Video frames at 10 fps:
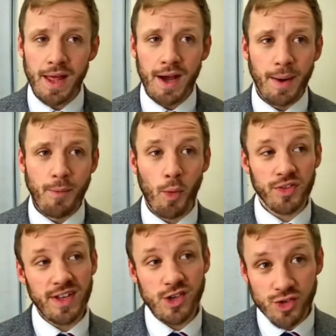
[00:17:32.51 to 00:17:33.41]
But what's
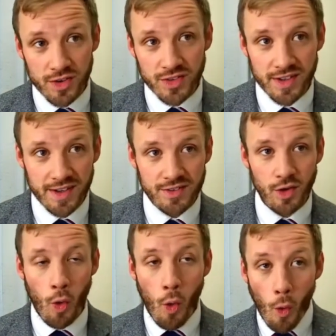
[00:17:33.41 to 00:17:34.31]
interesting is the
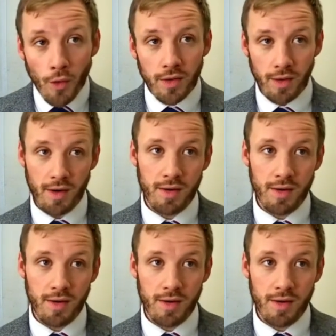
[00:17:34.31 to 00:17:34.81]
order